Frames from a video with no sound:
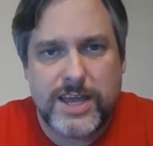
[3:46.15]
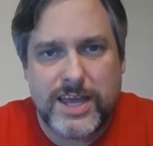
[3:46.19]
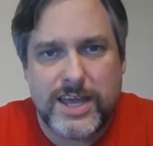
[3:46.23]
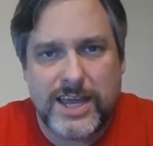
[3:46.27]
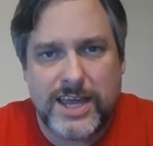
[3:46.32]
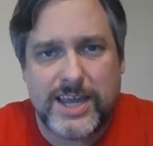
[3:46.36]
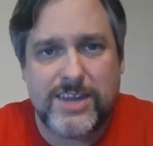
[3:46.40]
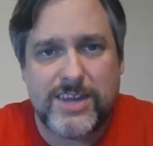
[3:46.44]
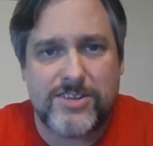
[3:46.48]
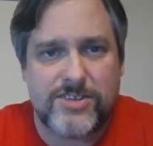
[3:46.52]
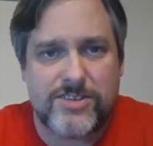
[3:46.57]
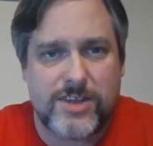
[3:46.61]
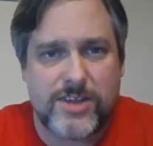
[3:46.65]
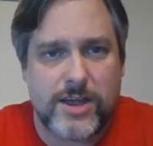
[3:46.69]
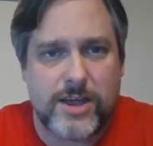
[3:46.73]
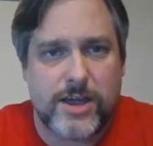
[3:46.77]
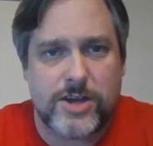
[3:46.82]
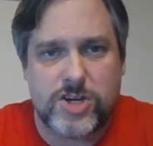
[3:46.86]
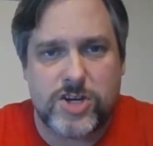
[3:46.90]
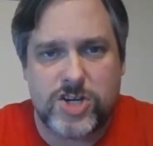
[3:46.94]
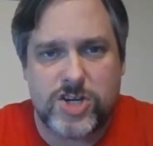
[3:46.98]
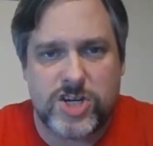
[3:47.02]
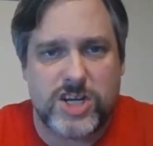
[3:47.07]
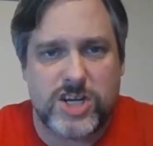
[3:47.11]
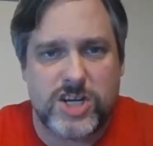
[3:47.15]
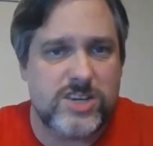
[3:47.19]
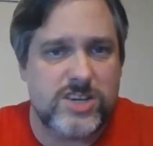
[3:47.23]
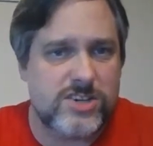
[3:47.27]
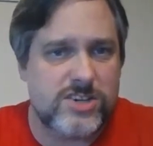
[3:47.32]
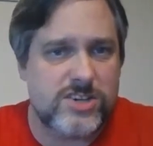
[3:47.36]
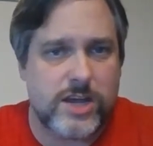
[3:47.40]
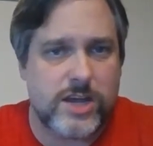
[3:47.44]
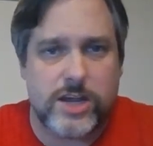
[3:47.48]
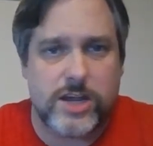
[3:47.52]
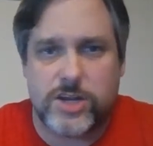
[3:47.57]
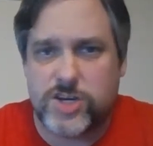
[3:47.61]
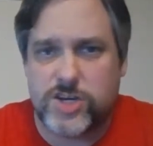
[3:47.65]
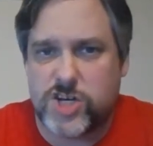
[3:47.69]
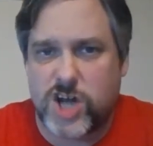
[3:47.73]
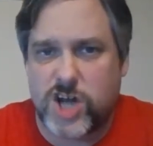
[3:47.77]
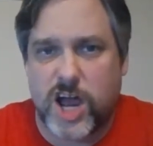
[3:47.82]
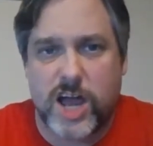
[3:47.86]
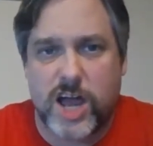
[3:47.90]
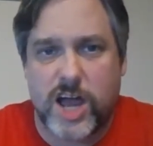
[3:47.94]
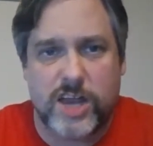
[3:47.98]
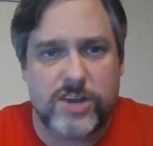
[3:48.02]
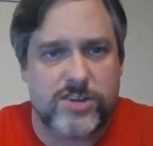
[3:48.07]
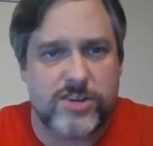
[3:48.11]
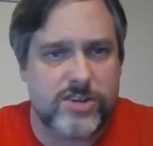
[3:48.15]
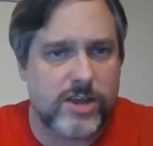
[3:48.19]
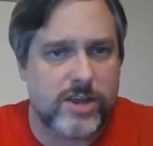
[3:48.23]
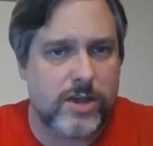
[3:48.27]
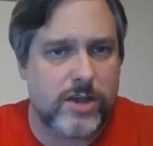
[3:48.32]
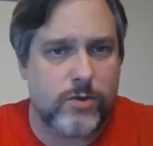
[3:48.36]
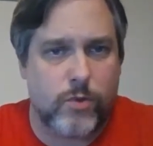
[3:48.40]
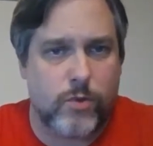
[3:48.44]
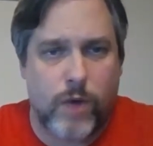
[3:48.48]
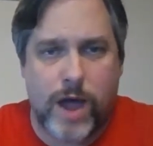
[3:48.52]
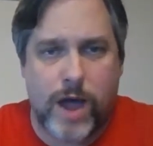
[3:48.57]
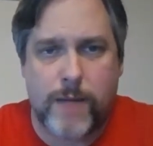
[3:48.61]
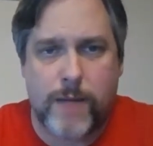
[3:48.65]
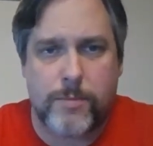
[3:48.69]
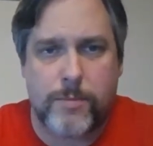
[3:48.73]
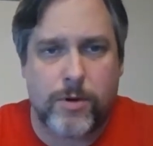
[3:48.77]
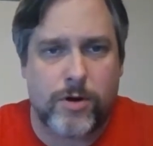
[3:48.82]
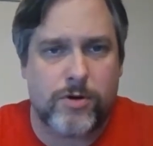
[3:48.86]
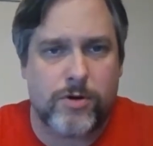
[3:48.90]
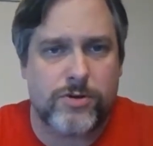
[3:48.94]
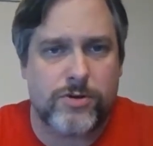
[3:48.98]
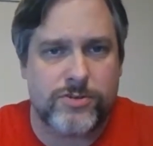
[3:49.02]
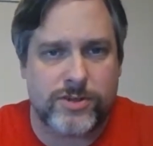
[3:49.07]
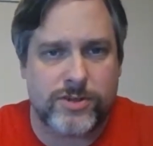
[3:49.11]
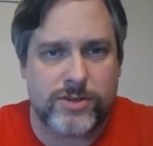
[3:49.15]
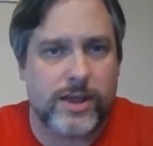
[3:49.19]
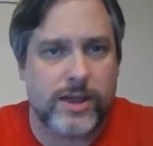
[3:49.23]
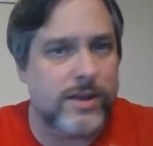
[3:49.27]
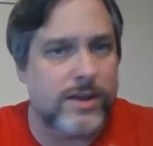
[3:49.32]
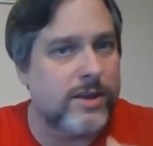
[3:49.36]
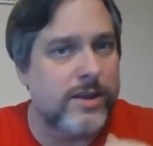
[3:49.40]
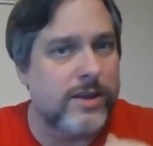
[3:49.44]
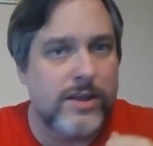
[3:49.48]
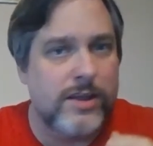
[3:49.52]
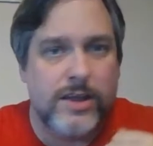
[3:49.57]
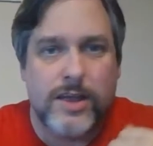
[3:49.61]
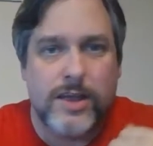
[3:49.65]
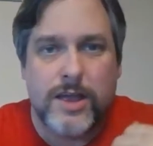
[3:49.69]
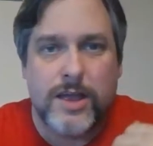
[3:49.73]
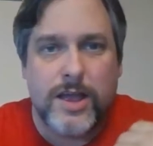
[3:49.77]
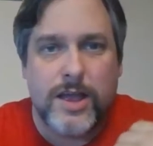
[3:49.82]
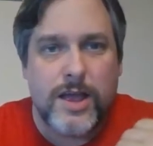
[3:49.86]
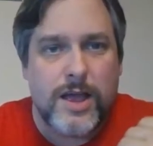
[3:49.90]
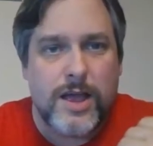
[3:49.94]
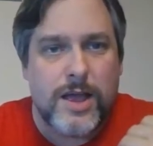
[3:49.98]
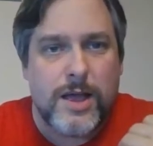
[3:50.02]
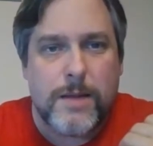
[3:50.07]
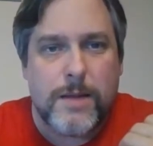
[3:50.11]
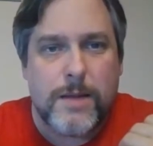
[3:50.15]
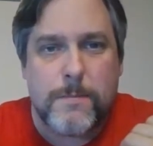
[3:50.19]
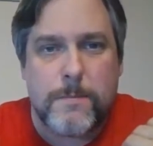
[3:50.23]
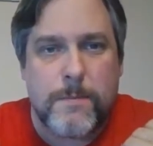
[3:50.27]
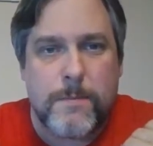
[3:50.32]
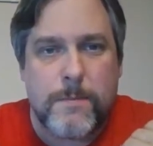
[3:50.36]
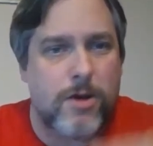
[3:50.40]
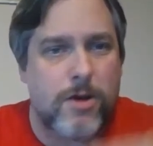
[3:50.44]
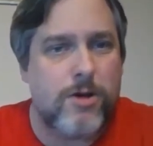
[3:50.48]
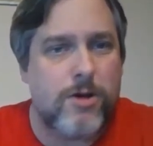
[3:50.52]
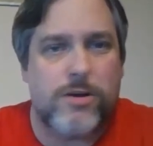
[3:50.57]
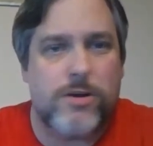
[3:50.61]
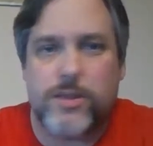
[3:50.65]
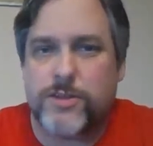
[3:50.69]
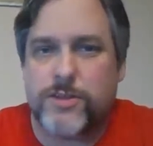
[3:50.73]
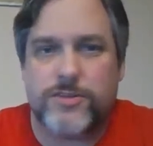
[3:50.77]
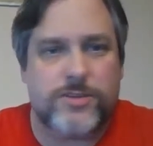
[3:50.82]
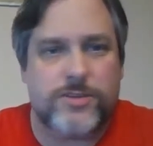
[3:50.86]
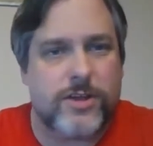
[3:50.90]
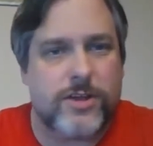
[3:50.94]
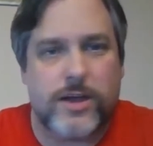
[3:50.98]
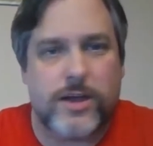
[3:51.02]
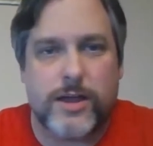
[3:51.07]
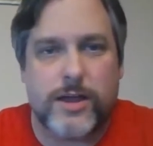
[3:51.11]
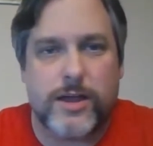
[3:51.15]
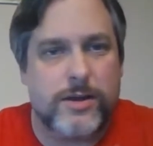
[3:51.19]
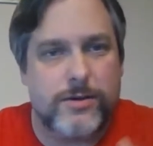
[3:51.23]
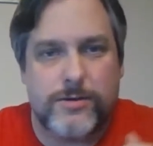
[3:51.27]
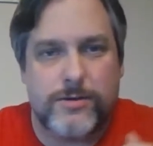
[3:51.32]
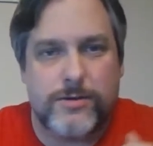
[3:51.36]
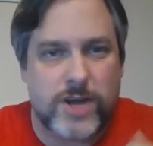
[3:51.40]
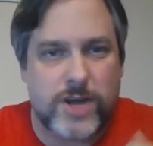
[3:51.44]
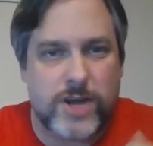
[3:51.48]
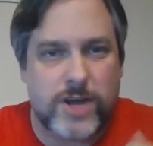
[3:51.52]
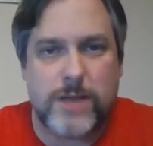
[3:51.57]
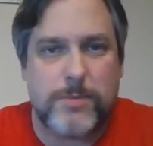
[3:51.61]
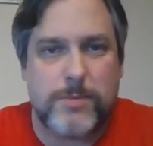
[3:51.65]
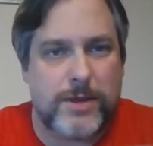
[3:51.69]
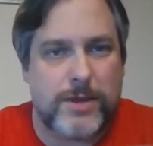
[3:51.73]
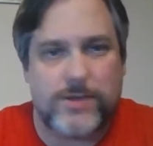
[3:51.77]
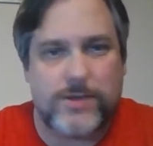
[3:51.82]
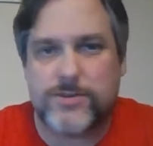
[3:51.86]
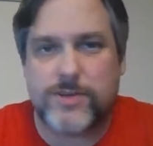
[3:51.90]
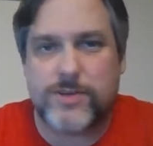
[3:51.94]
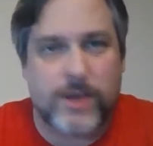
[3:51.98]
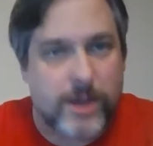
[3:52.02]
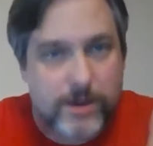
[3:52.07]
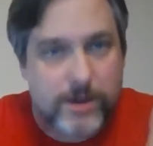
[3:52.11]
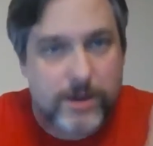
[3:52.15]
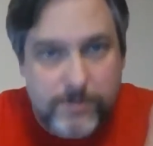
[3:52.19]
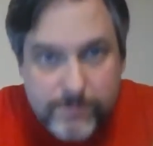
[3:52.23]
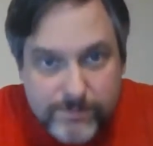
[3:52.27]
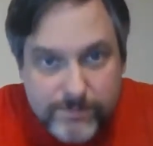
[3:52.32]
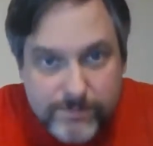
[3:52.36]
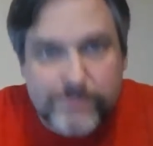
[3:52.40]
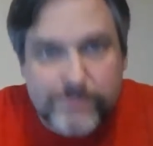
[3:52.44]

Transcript: He said, she said, John said, Robert said, Meredith said, Jamie said.